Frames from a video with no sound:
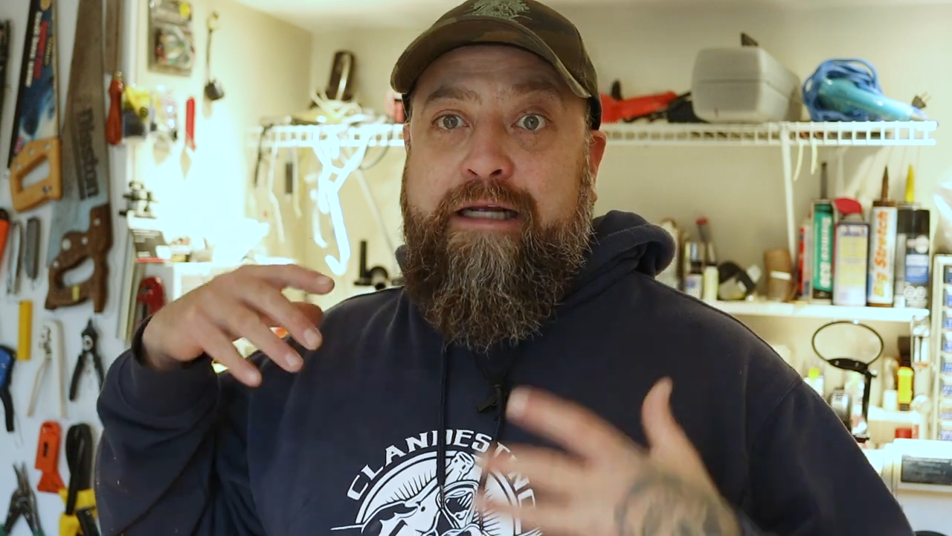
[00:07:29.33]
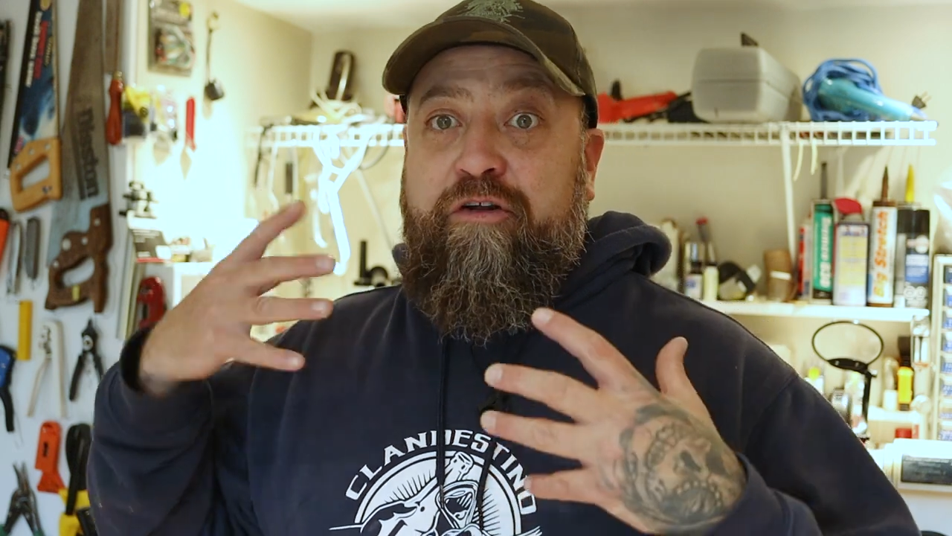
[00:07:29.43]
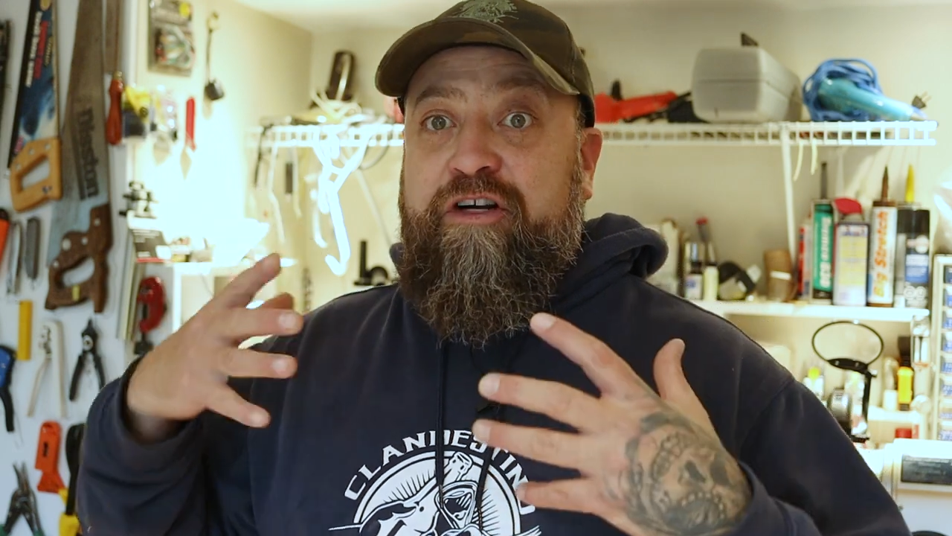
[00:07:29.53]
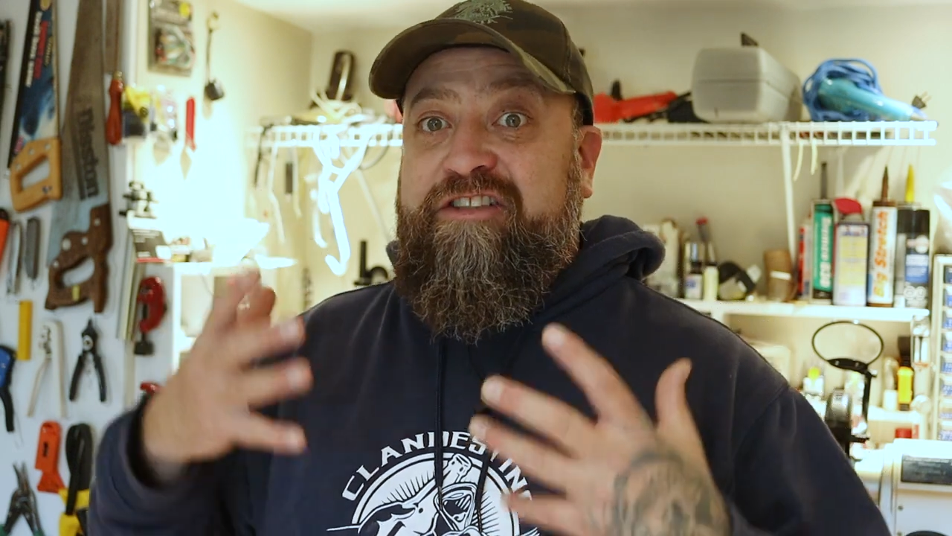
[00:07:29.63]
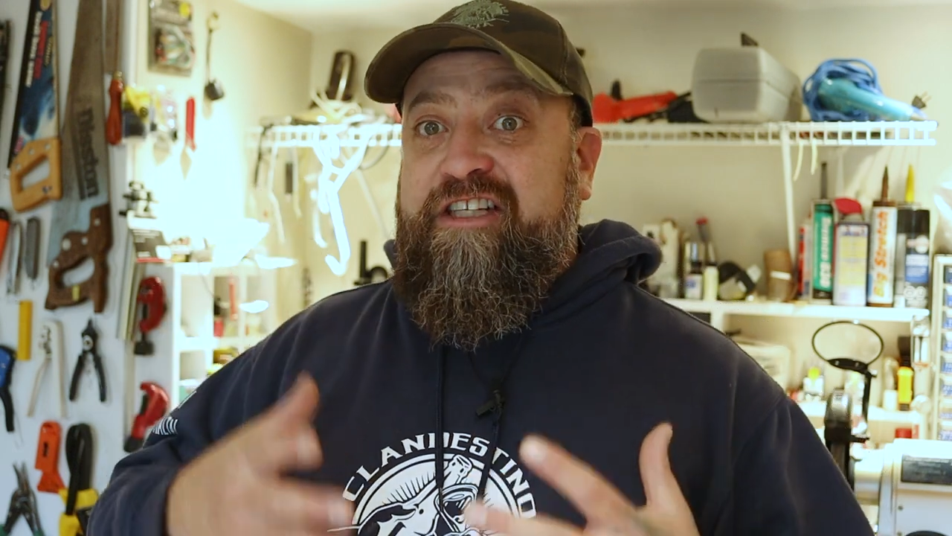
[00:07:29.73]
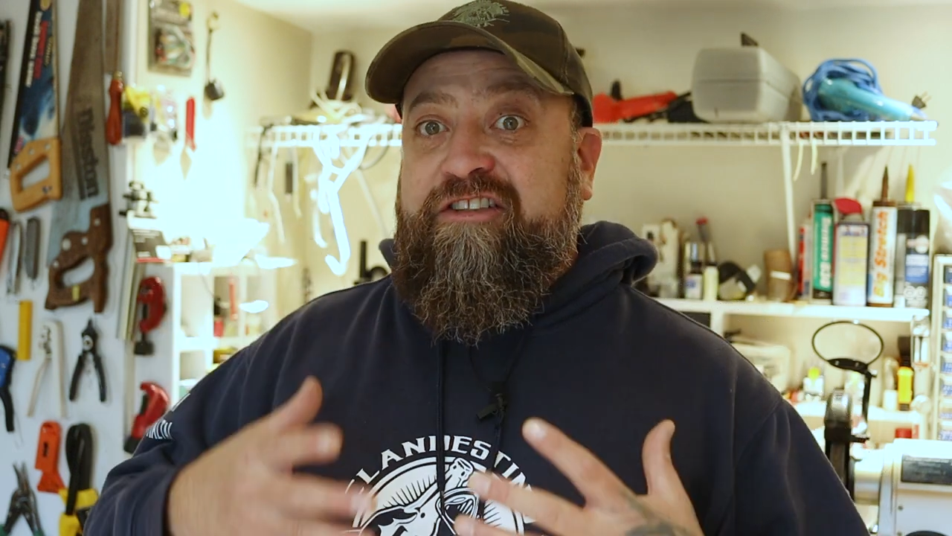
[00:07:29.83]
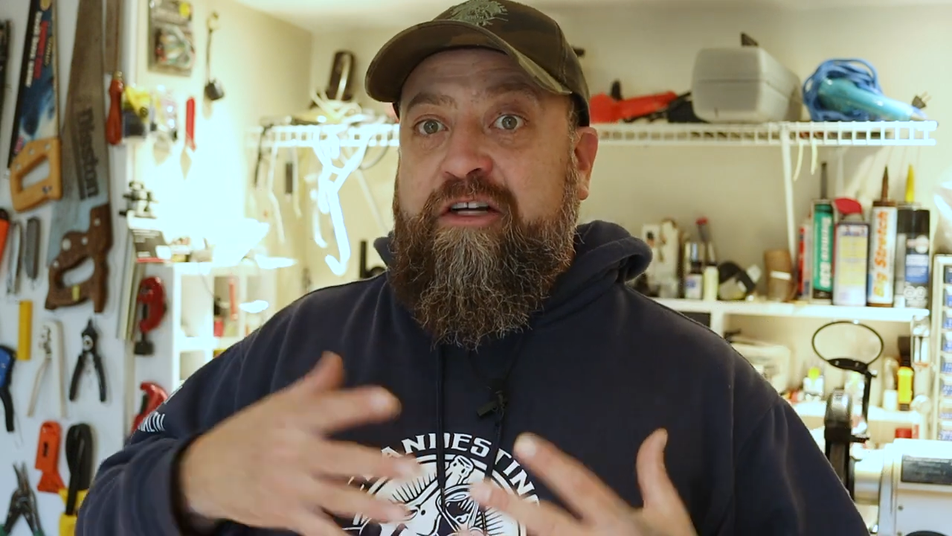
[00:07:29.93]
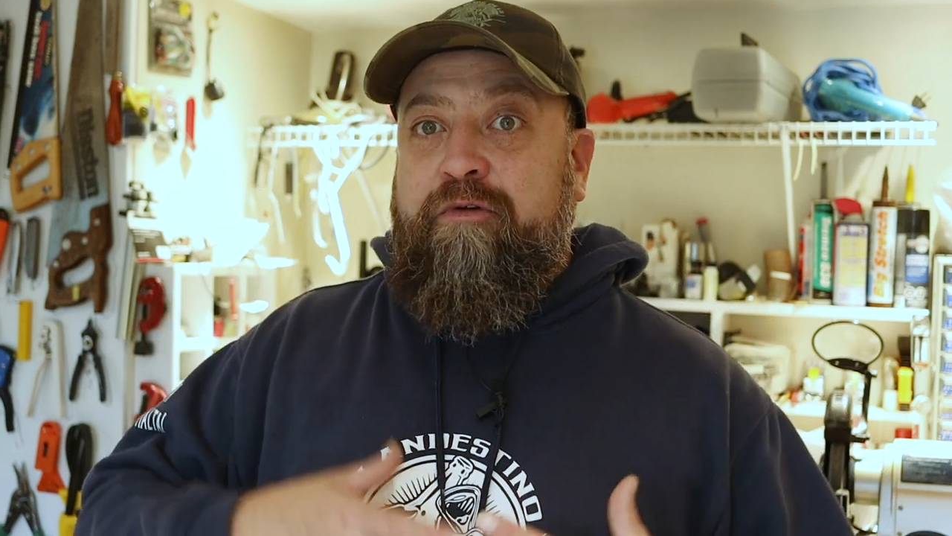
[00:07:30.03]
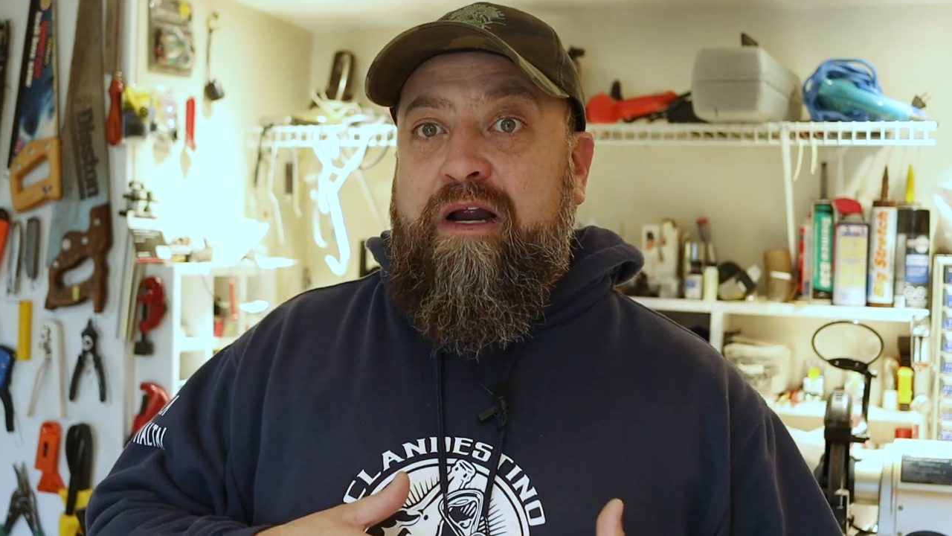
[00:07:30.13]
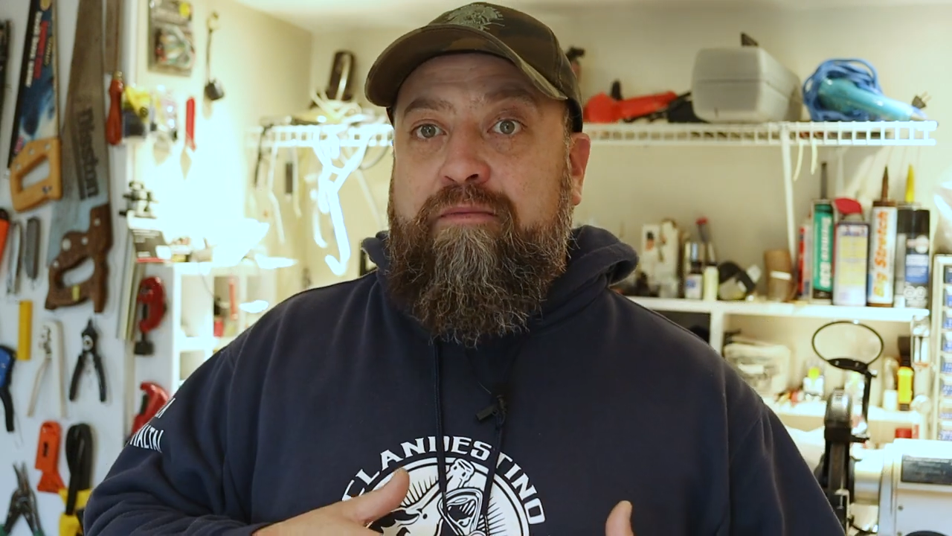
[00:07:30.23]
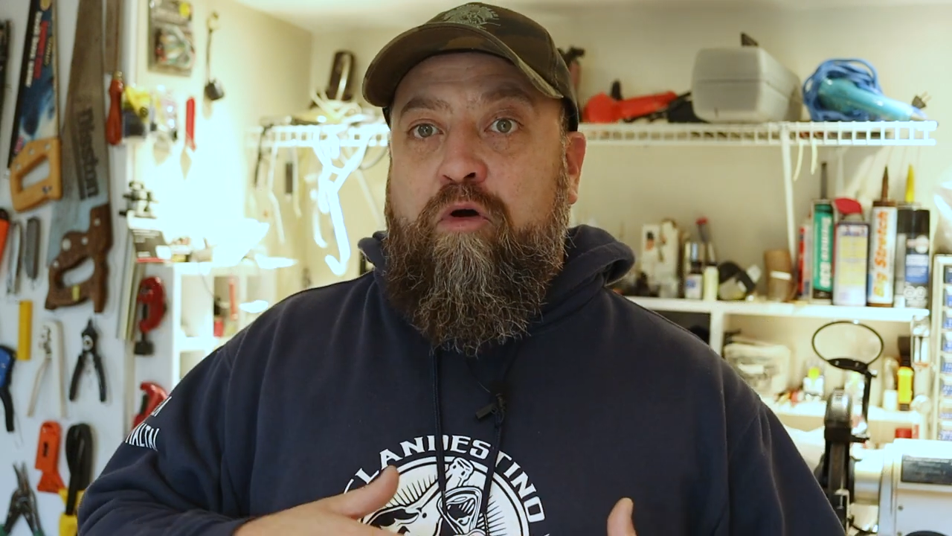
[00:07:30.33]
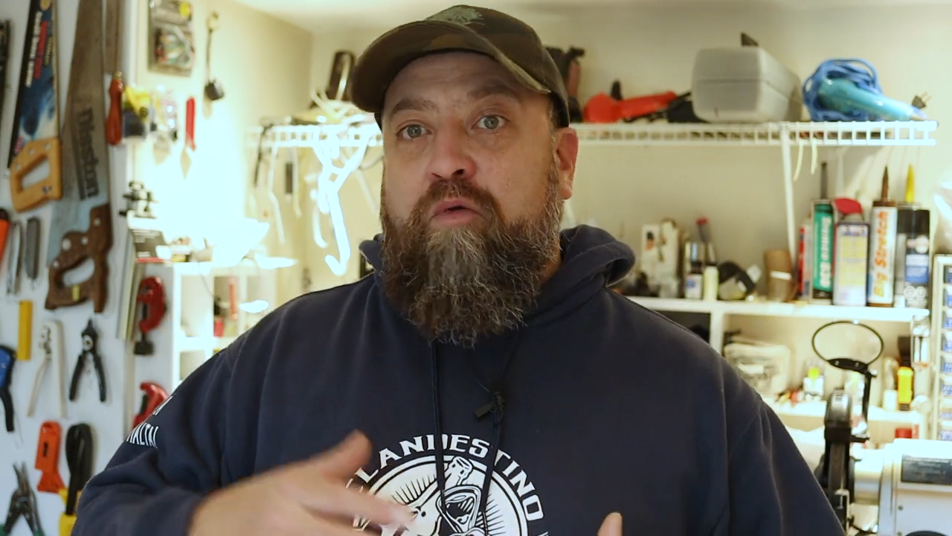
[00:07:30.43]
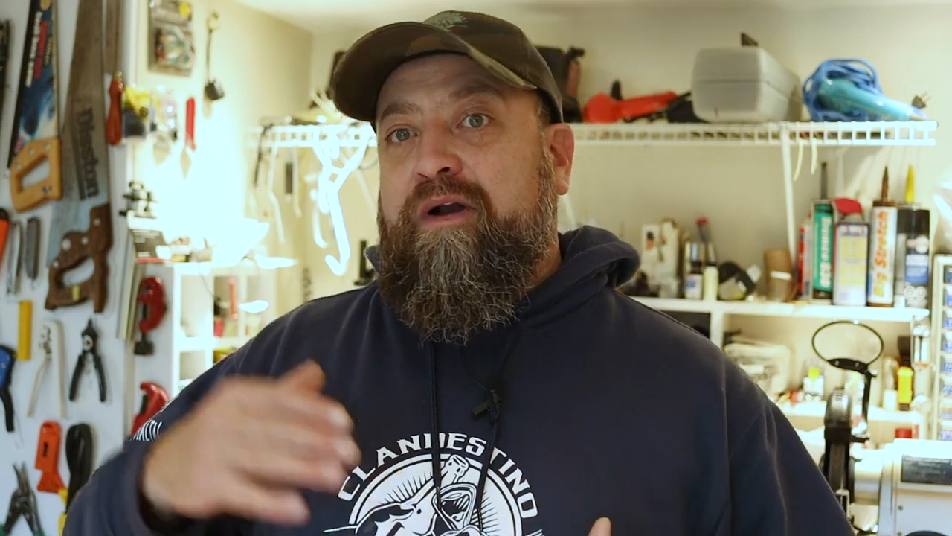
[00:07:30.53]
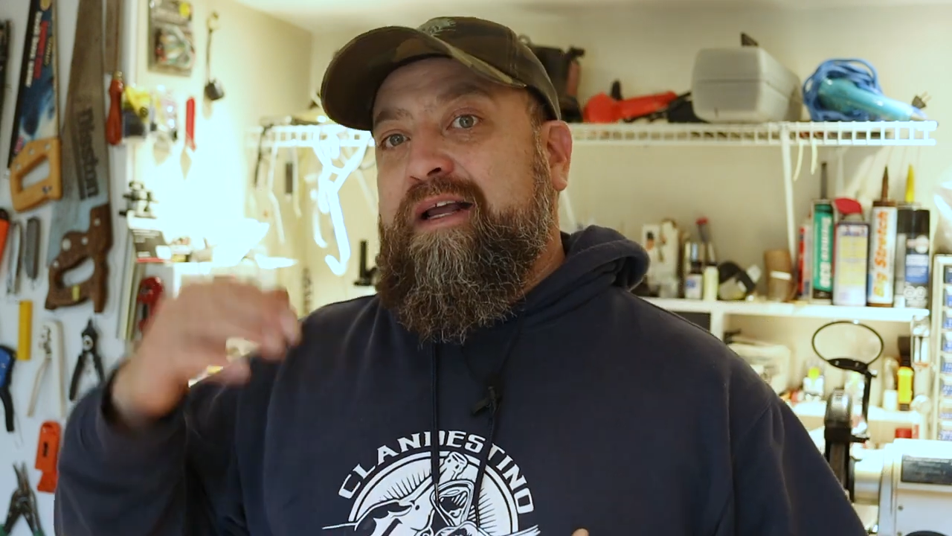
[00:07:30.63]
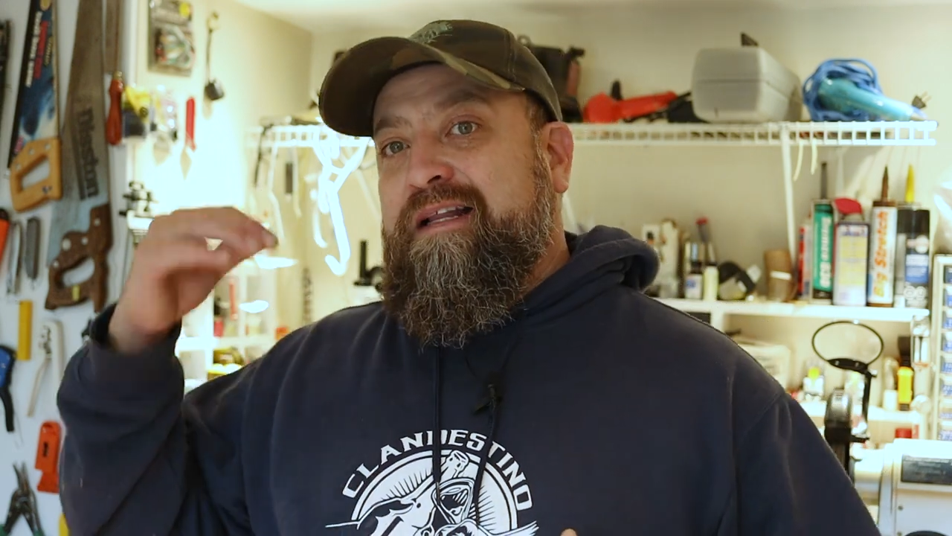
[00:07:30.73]
another 60 gram,
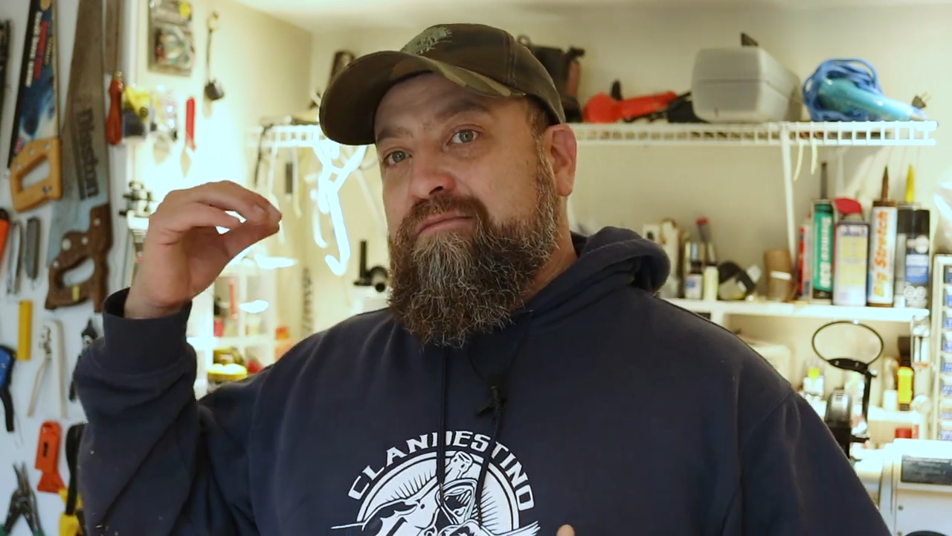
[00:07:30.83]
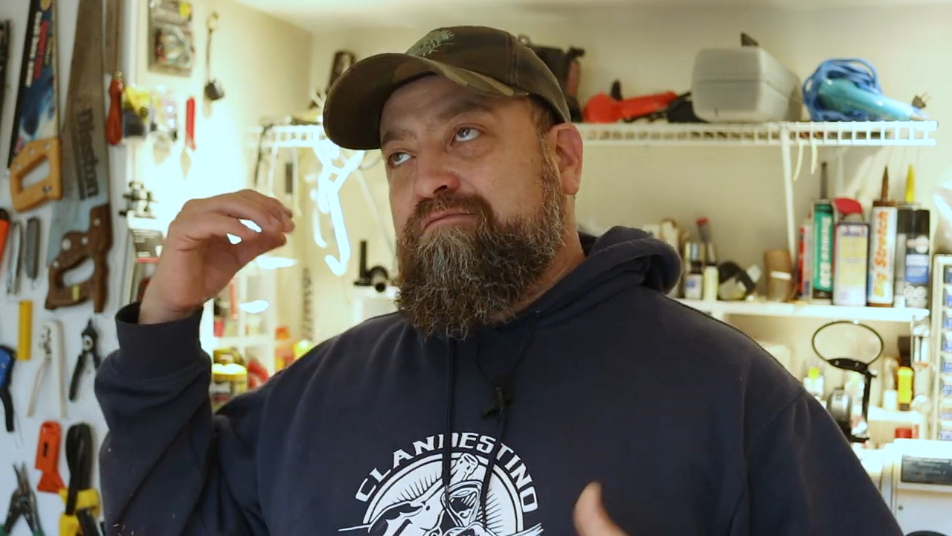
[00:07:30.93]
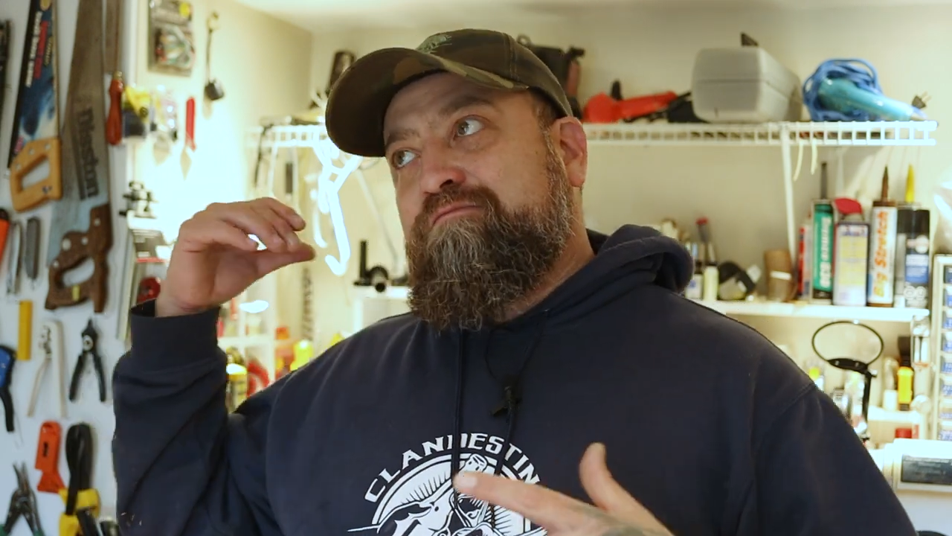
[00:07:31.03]
or we're gonna get